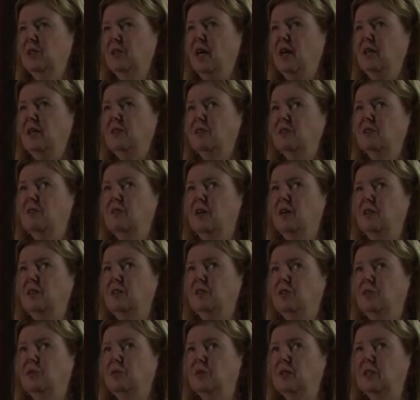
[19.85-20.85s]
Dr.
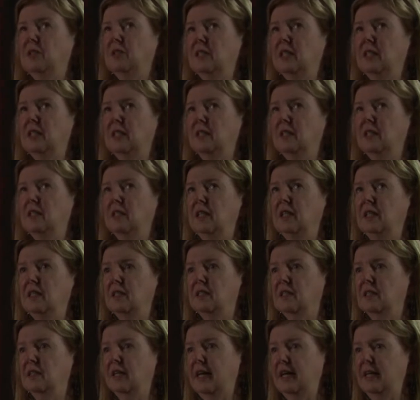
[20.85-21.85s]
Gross was in
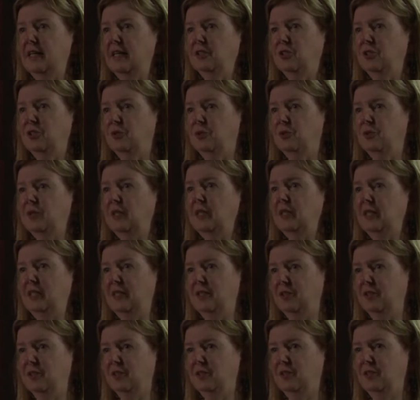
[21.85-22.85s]
his last three
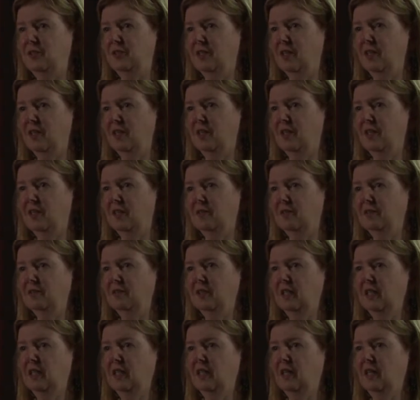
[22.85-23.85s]
years of
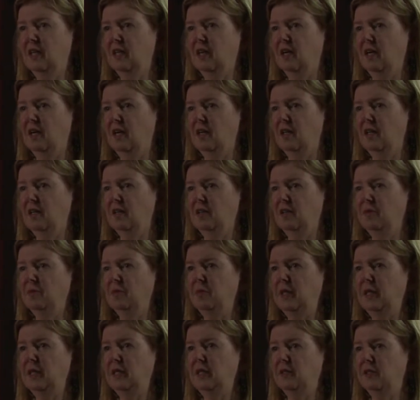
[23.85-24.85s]
uh,
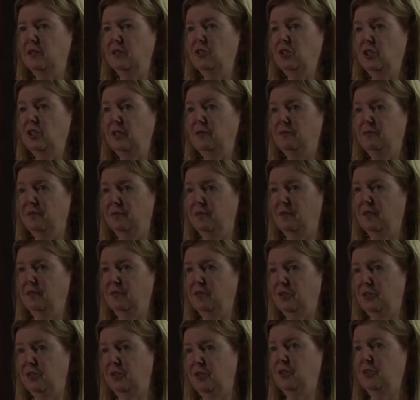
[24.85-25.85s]
being the chief of
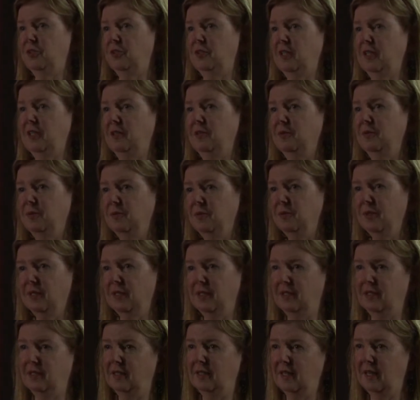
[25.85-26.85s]
surgery
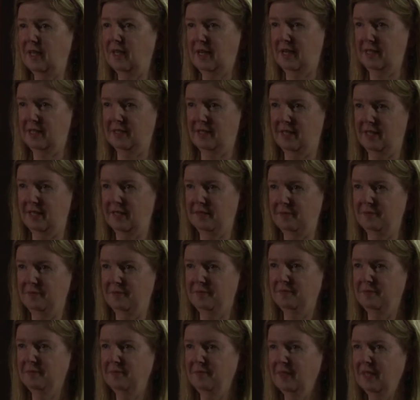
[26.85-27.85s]
when I came.
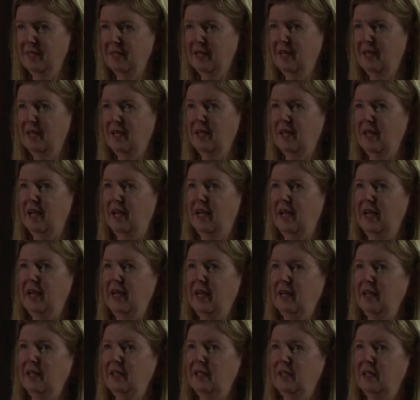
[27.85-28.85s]

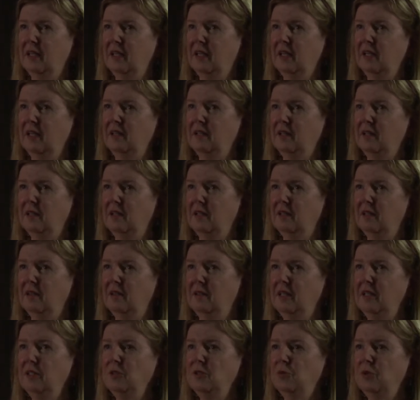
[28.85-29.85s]
And th
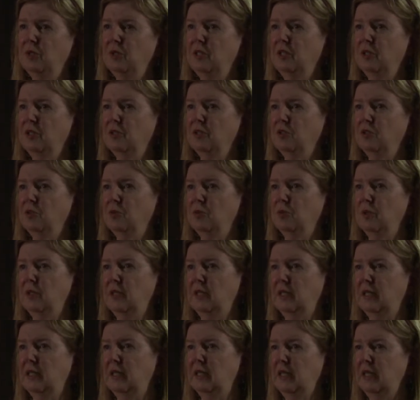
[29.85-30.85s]
these were years
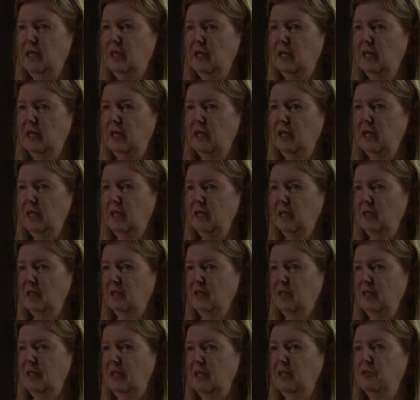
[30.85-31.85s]
when
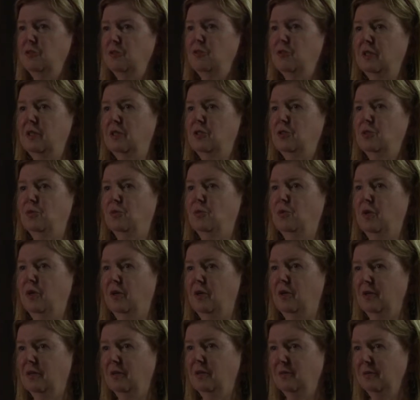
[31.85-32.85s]
his interests
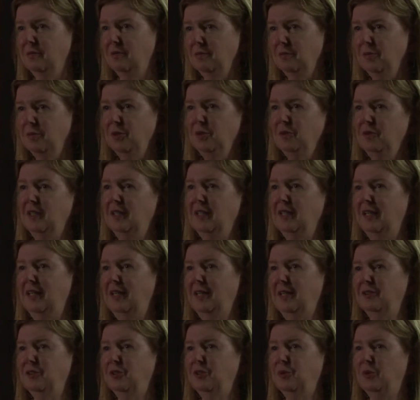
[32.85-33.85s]
were moving
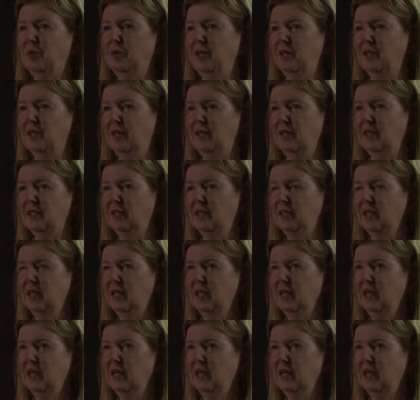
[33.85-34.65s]
elsewhere and